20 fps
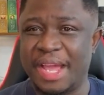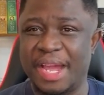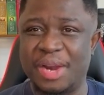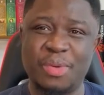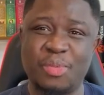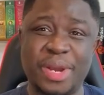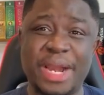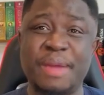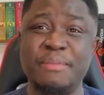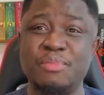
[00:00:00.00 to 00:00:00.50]
And
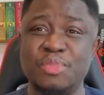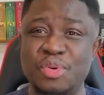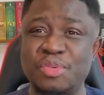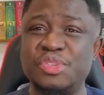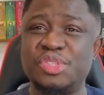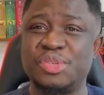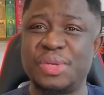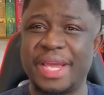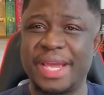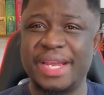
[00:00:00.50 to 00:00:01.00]
when I moved
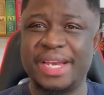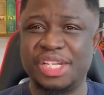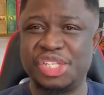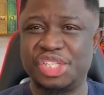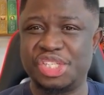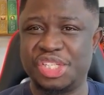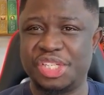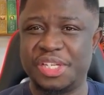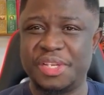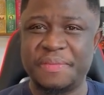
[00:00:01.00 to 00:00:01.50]
to
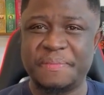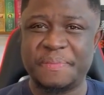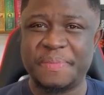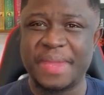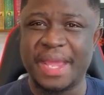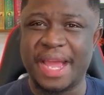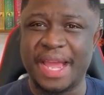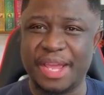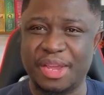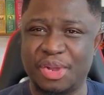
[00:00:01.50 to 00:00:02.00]
energy,
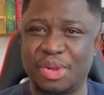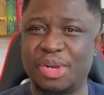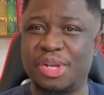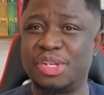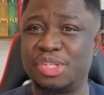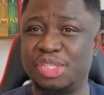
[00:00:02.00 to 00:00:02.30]
I got a